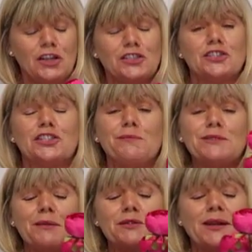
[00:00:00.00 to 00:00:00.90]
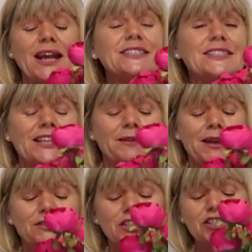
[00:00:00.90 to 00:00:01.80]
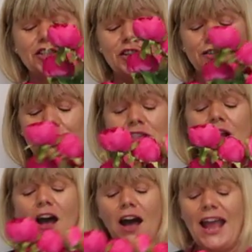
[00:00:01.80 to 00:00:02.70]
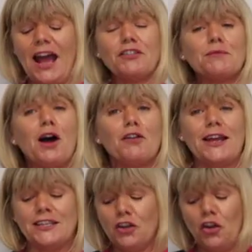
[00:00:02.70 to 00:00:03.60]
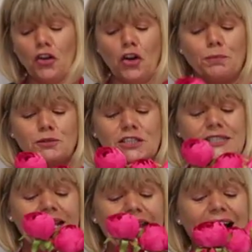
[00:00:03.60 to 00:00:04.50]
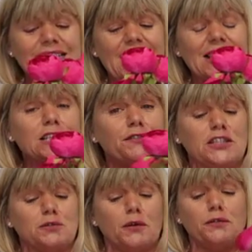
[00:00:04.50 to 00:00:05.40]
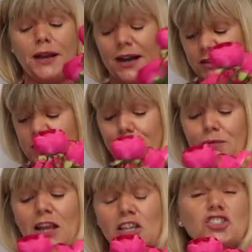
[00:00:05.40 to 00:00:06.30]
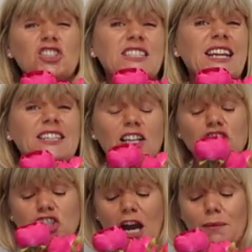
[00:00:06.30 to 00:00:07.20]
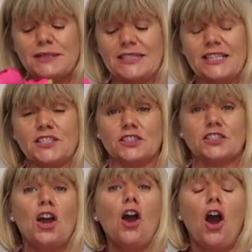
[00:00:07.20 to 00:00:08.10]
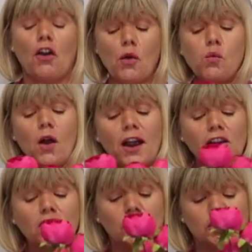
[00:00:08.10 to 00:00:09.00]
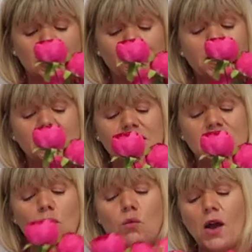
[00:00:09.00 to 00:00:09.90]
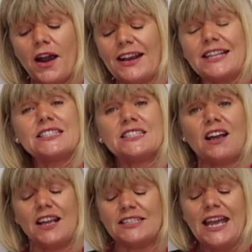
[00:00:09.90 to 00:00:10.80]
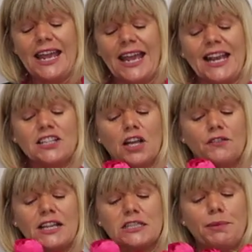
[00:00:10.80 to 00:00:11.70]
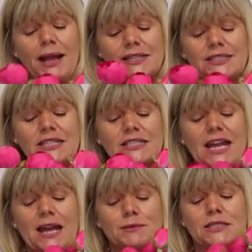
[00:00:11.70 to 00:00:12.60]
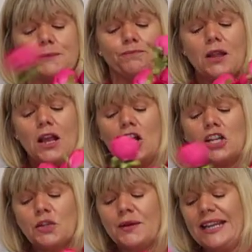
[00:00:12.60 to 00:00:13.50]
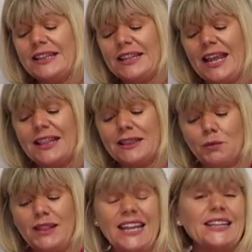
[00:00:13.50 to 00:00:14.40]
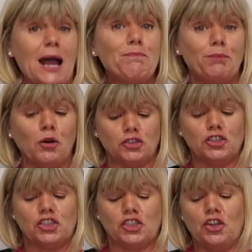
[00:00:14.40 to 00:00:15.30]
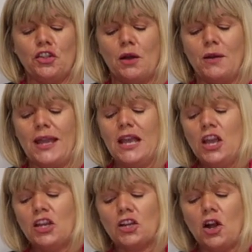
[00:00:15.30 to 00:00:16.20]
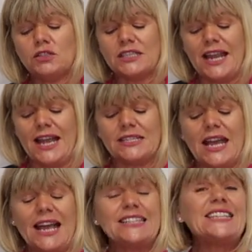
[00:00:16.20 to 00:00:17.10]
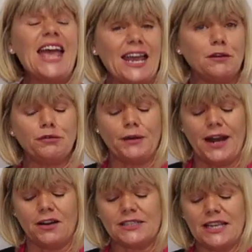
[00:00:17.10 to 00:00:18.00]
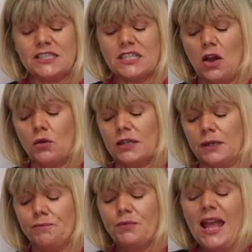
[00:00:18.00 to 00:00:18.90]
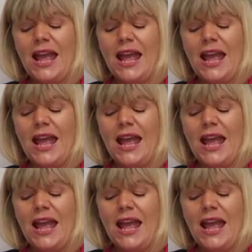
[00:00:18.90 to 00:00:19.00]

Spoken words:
So sometimes when I send them out to the students, I have them already cut up, you see, as individual flowers. You just need a sharp scissors or a wire cutters, because there's a wire inside each of these plastic stems. So within that bunch, you know, that way, you're going to get 10 flowers in total.